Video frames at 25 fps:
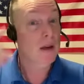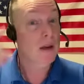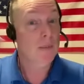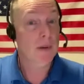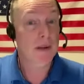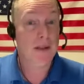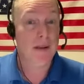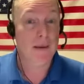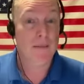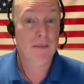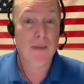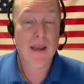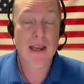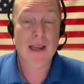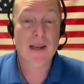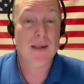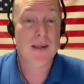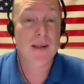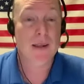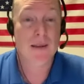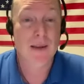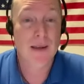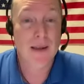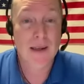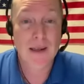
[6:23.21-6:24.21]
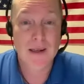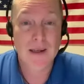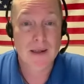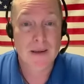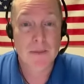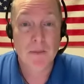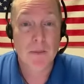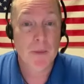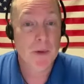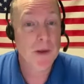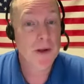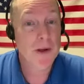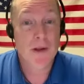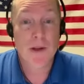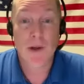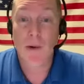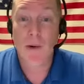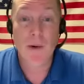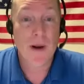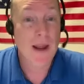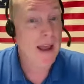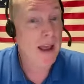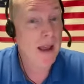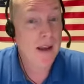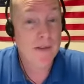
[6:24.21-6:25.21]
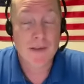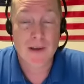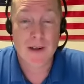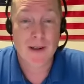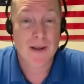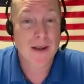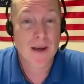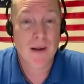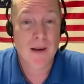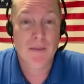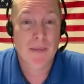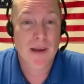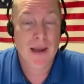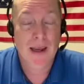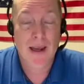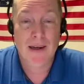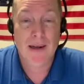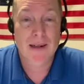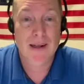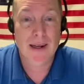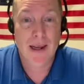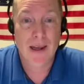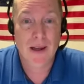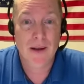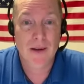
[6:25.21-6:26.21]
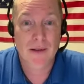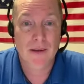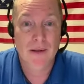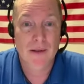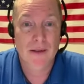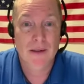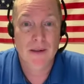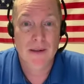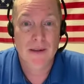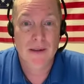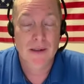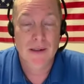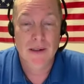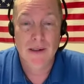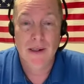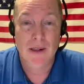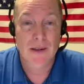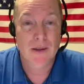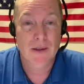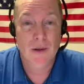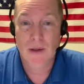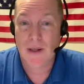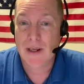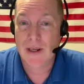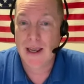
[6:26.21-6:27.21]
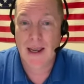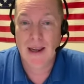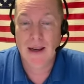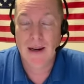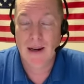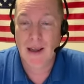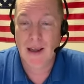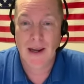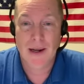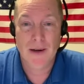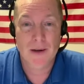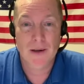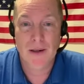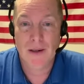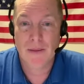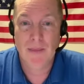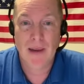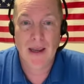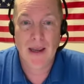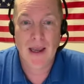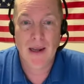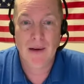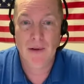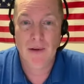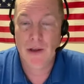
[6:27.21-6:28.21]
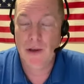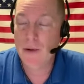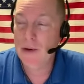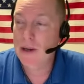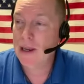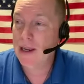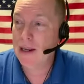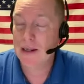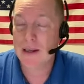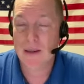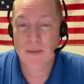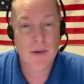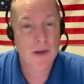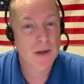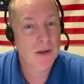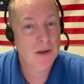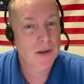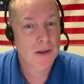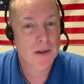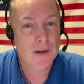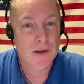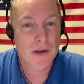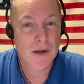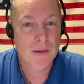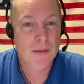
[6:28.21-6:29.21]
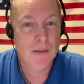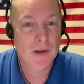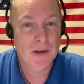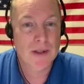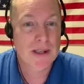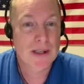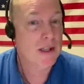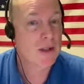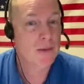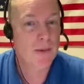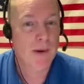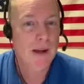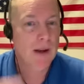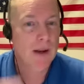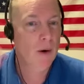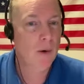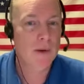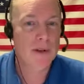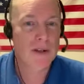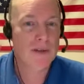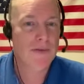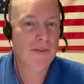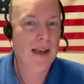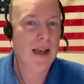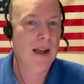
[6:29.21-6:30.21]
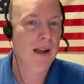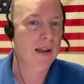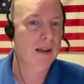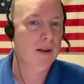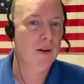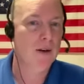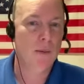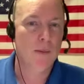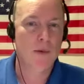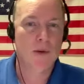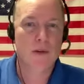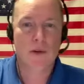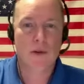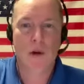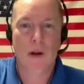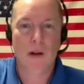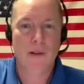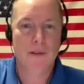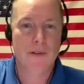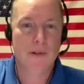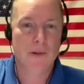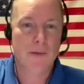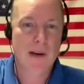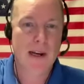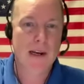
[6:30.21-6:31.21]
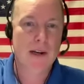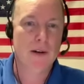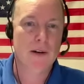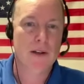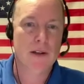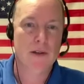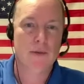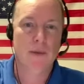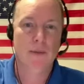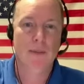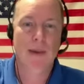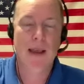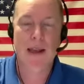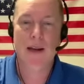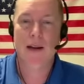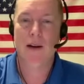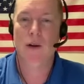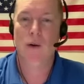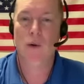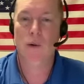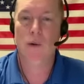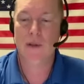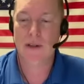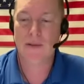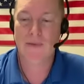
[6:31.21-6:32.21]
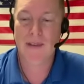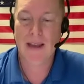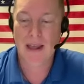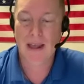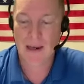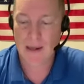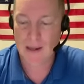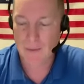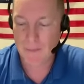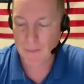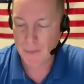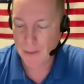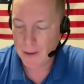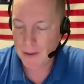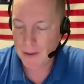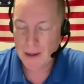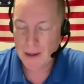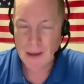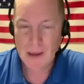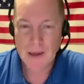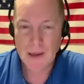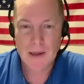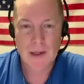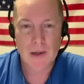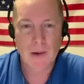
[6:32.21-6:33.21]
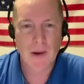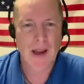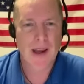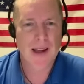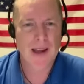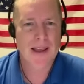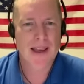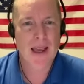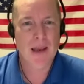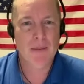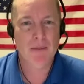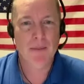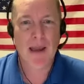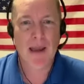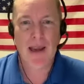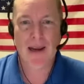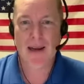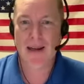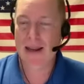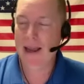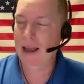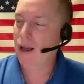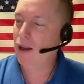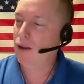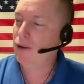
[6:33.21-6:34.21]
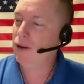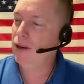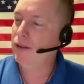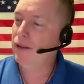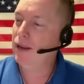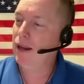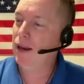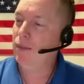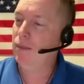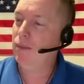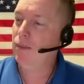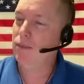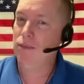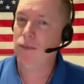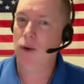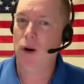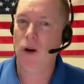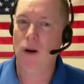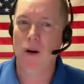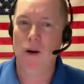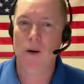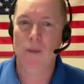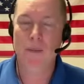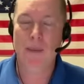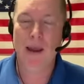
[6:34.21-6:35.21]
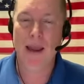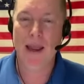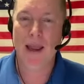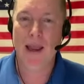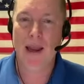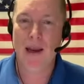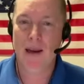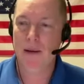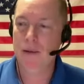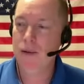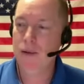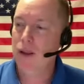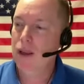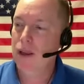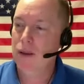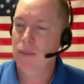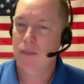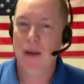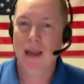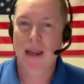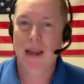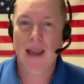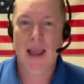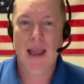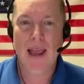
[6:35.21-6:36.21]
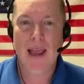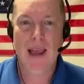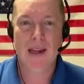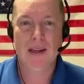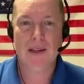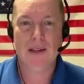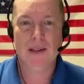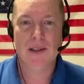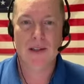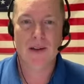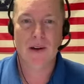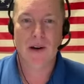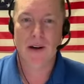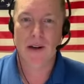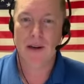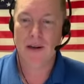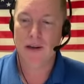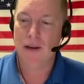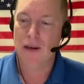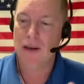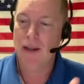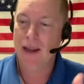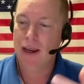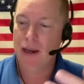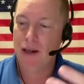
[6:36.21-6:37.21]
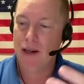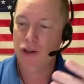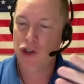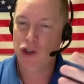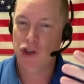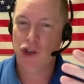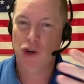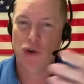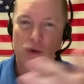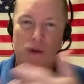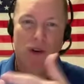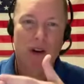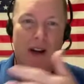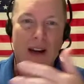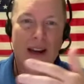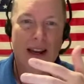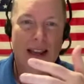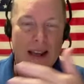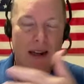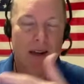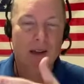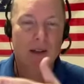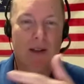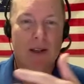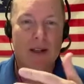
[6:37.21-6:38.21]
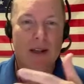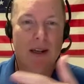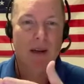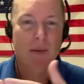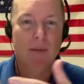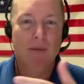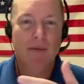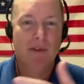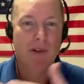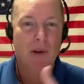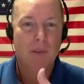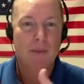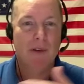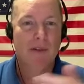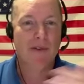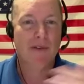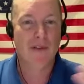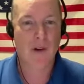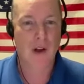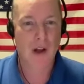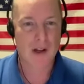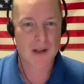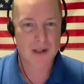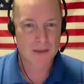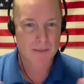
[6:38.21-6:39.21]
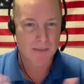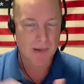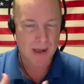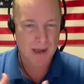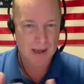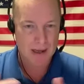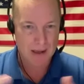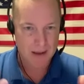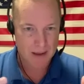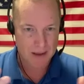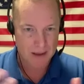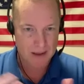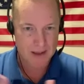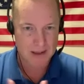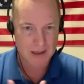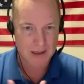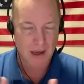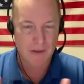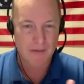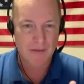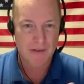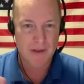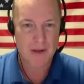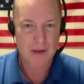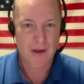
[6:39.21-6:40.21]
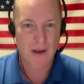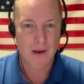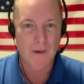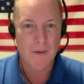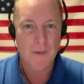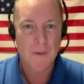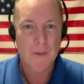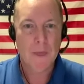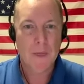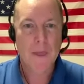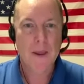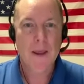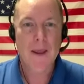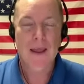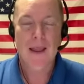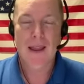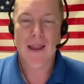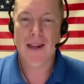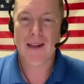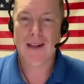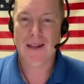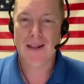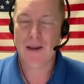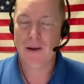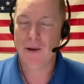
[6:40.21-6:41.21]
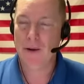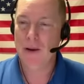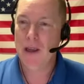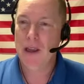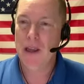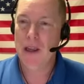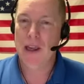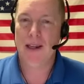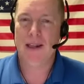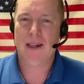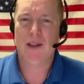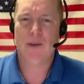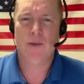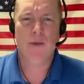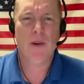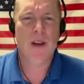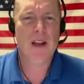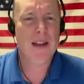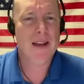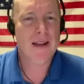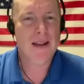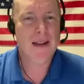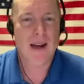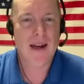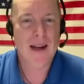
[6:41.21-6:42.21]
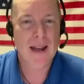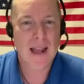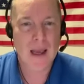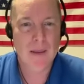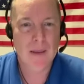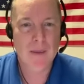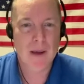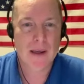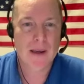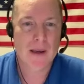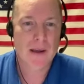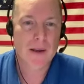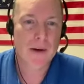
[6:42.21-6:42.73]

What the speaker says: But the amazing thing is you don't have to come back down in those hang gliders, man. When you get some good thermals, that's why Owens Valley, almost all of the records were made at Owens Valley. So I came back down and then, oh man, my hands started like shooting needles in them from the frostbite and stuff. And so it's really dynamic.